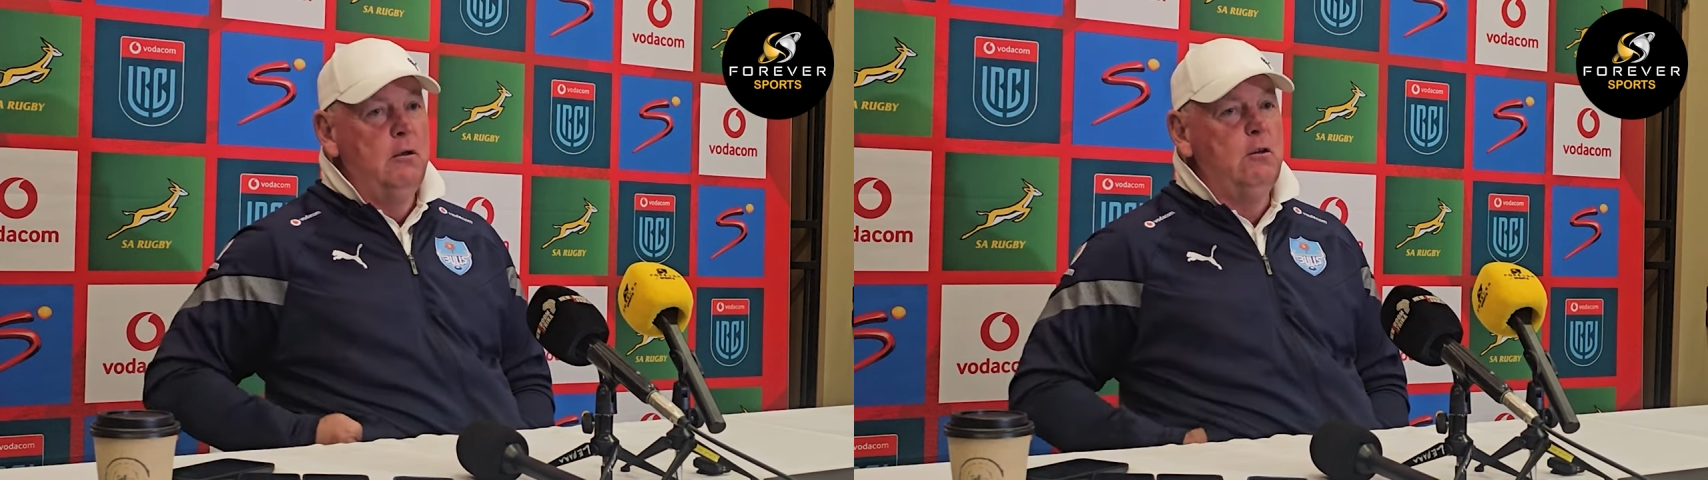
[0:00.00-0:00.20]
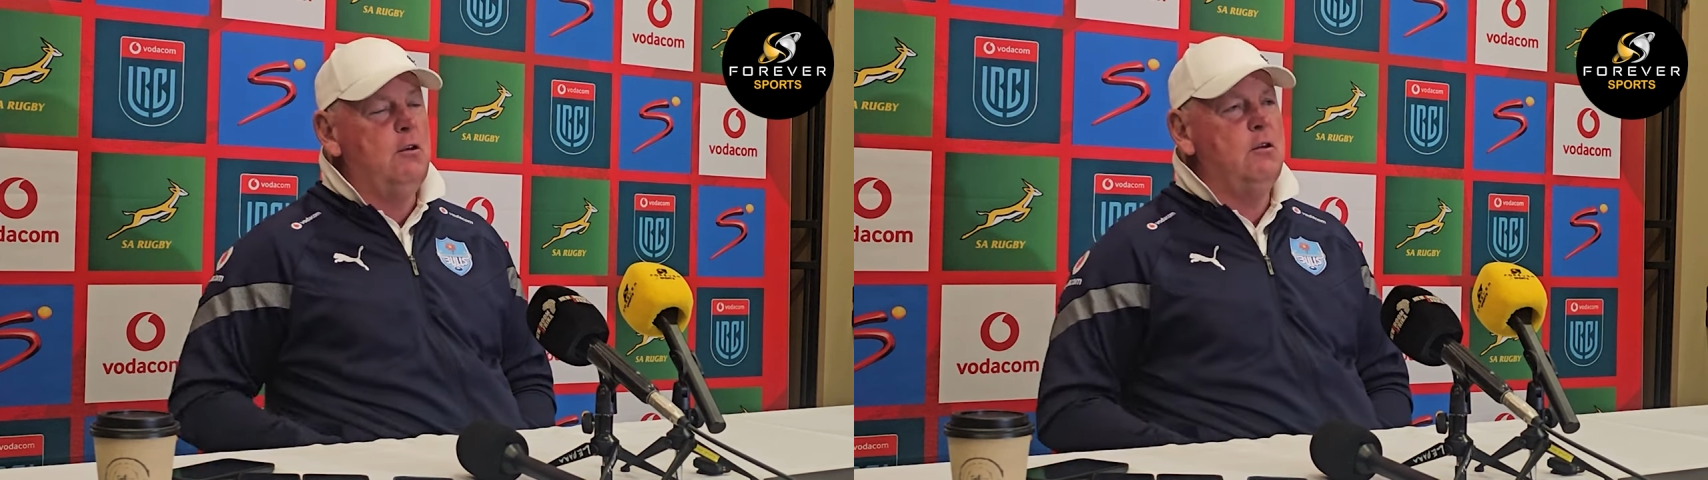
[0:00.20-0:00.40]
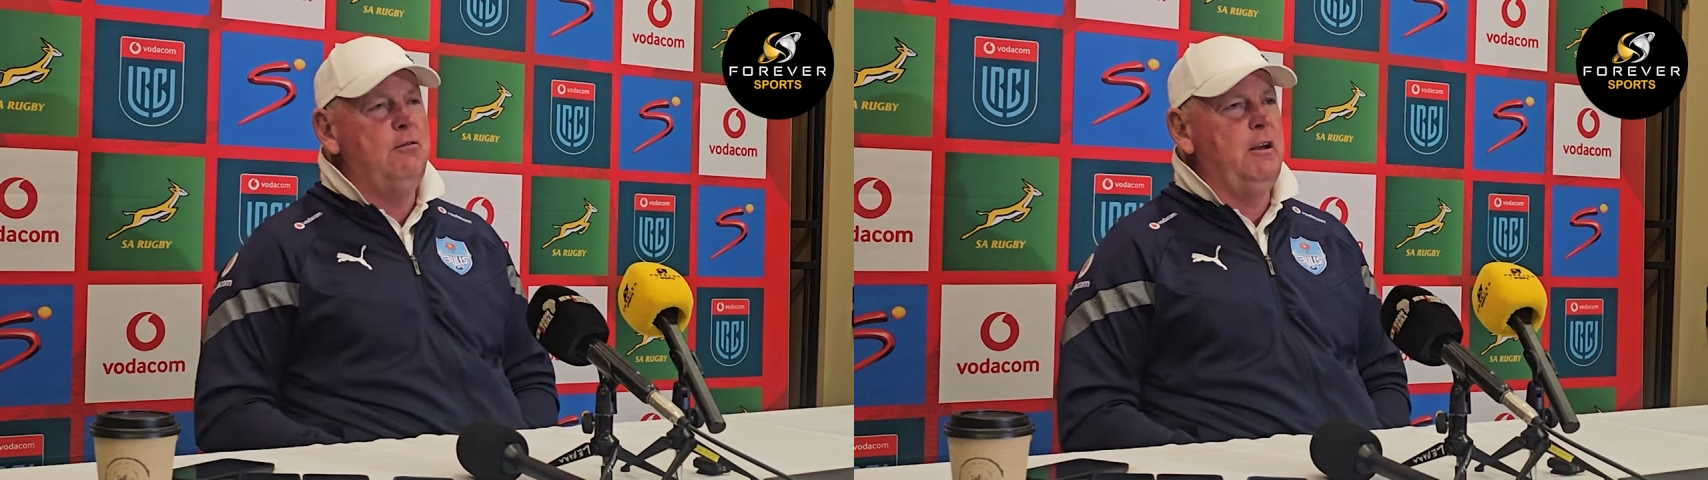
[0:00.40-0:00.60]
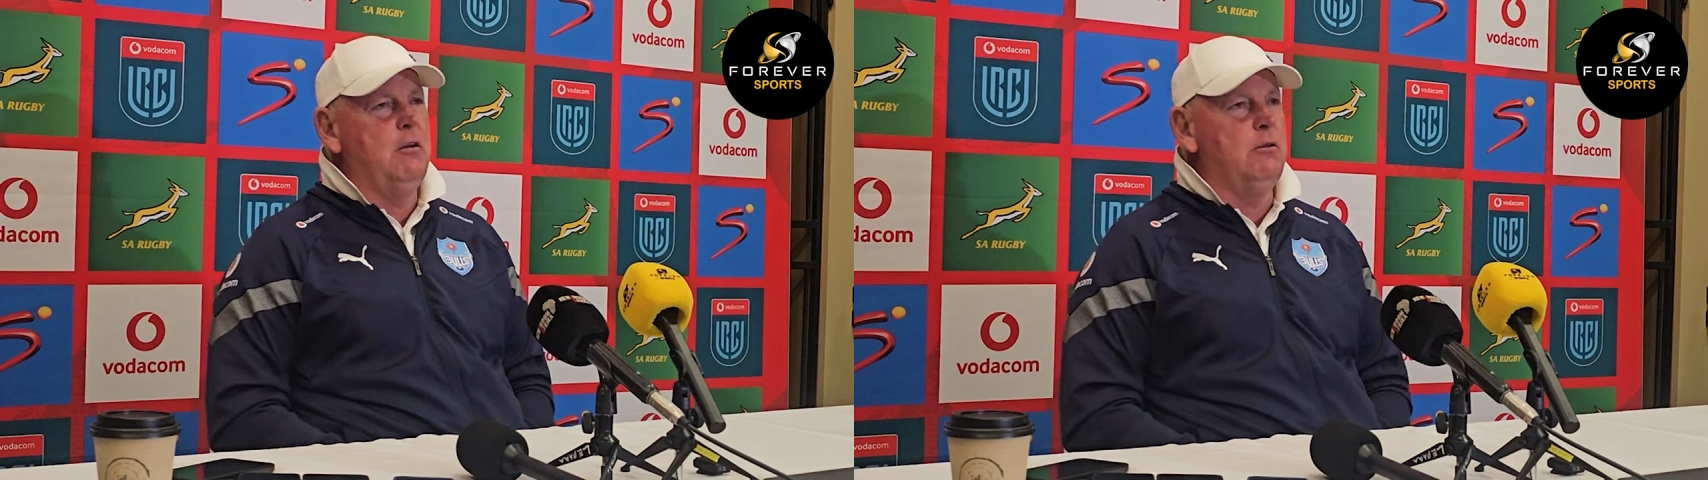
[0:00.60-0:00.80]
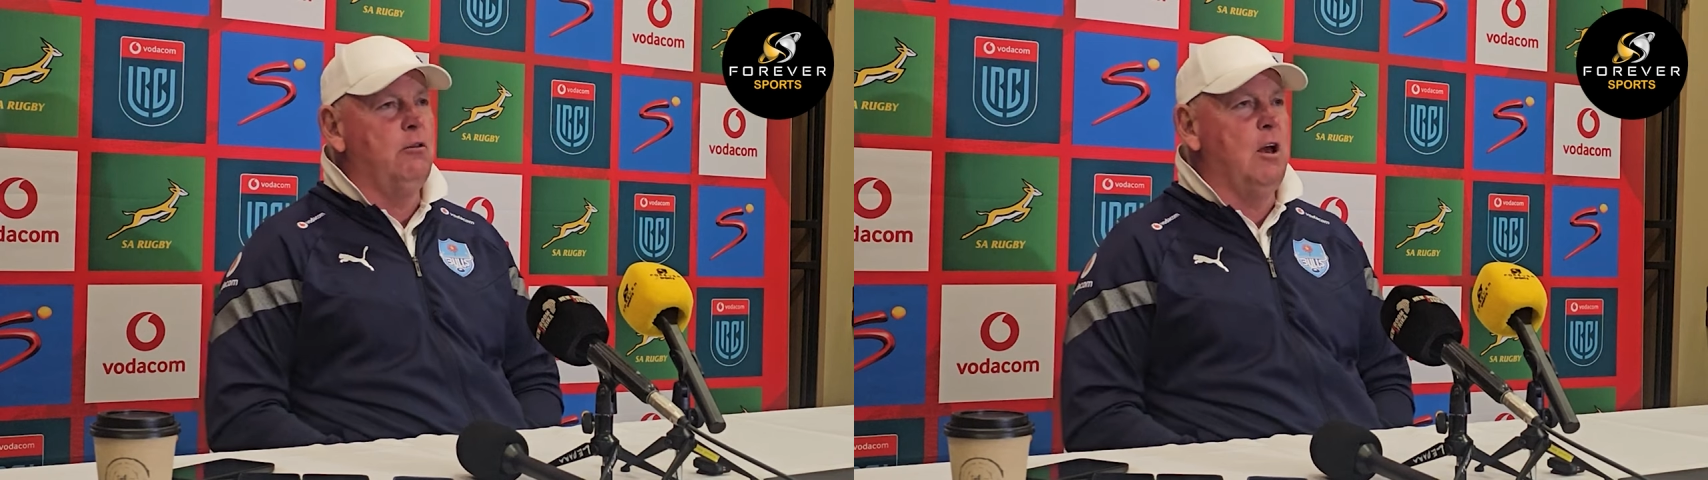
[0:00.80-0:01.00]
So it's
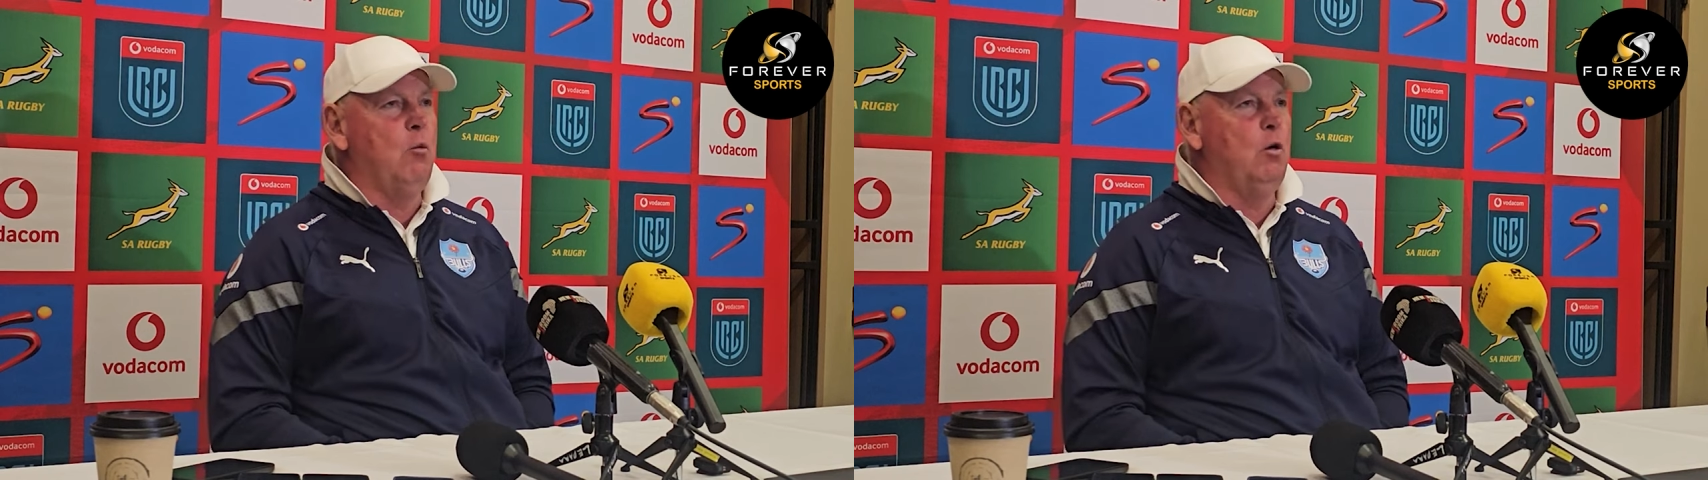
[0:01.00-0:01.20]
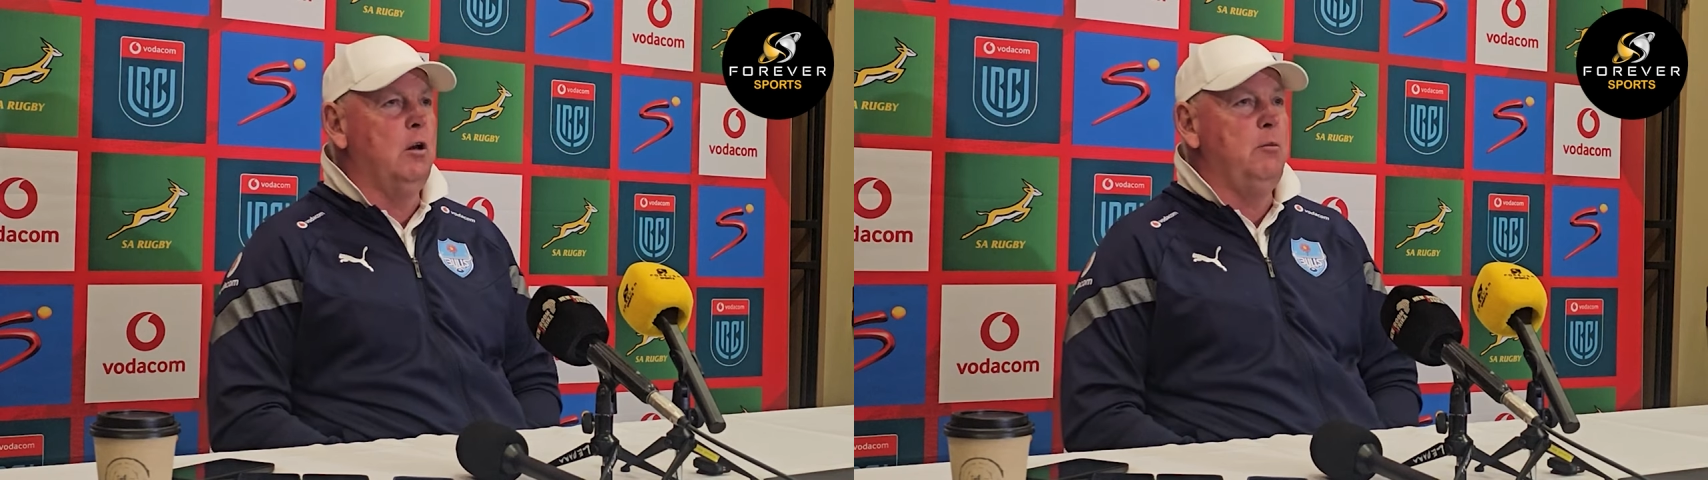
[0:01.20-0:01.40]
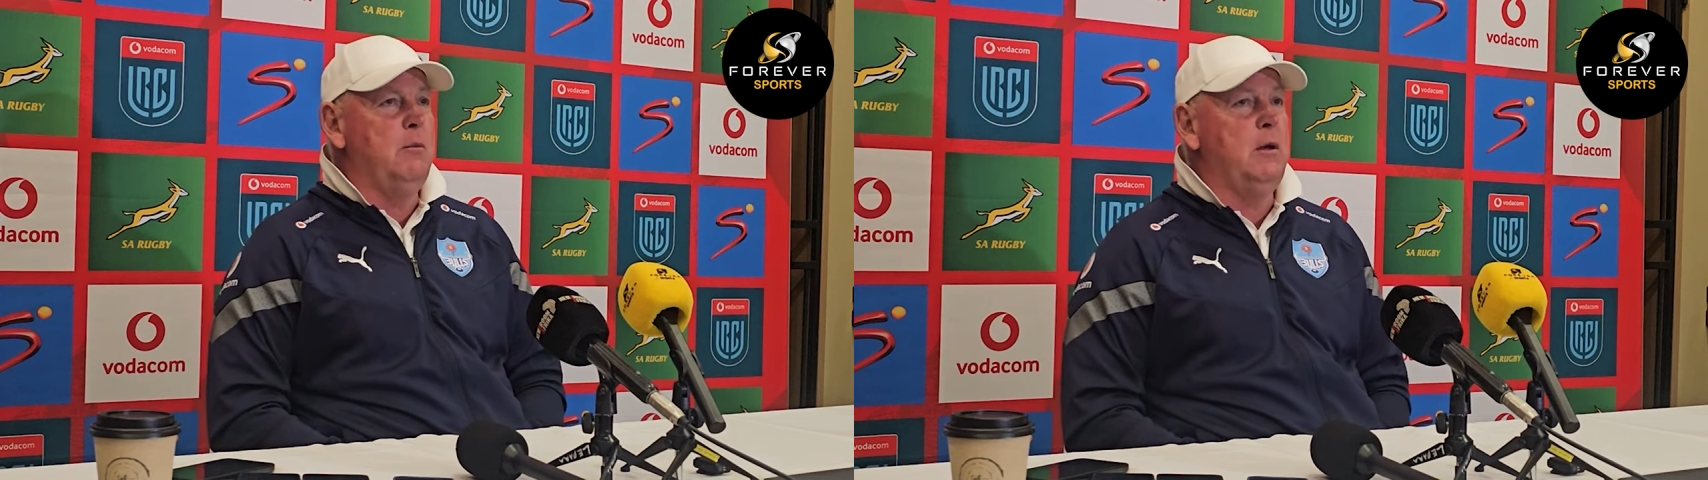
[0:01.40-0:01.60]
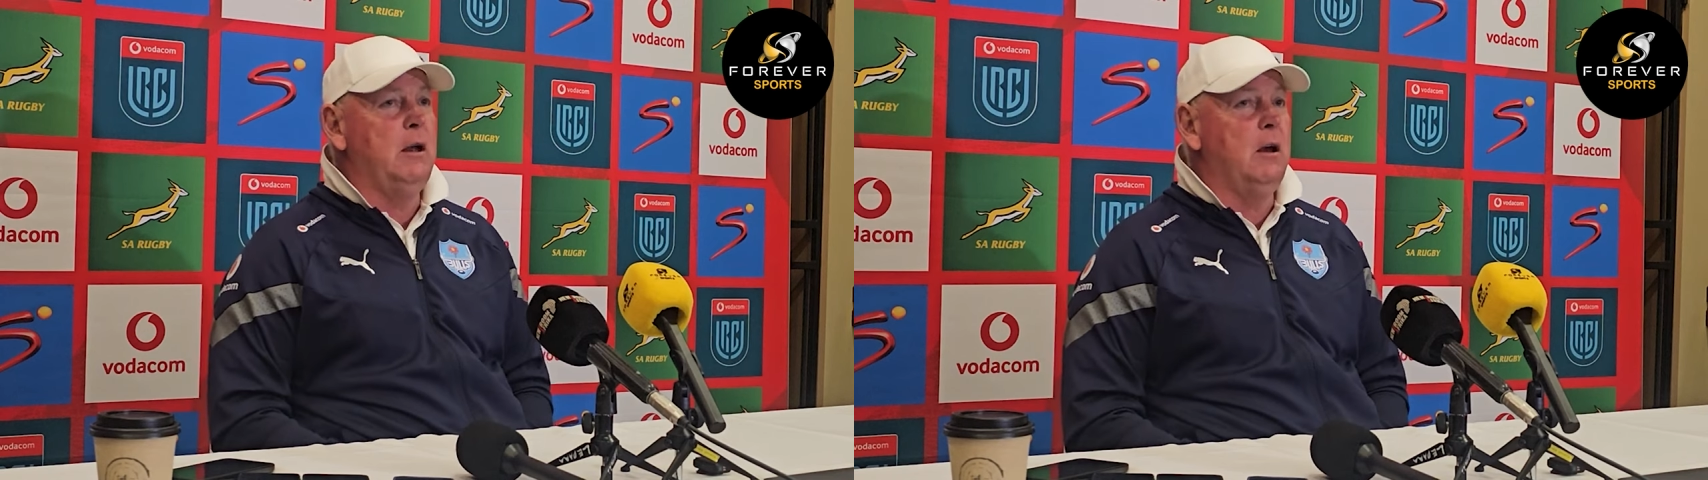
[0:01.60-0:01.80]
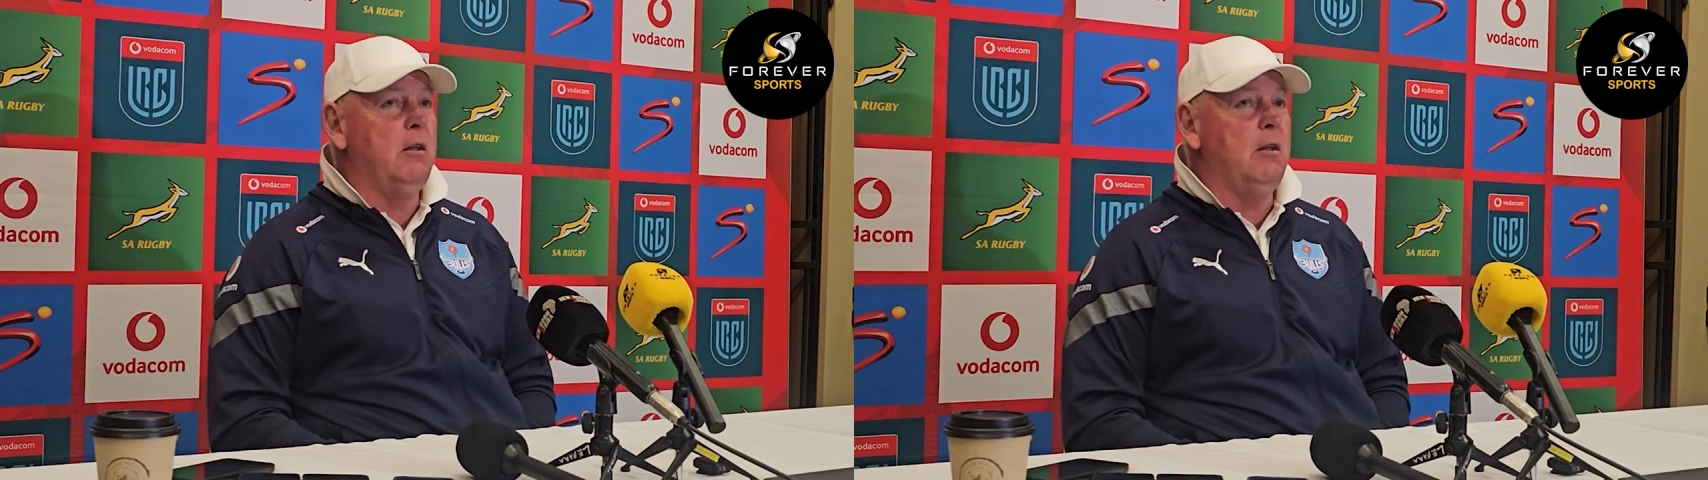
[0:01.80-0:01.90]
difficult to say, would it be bigger?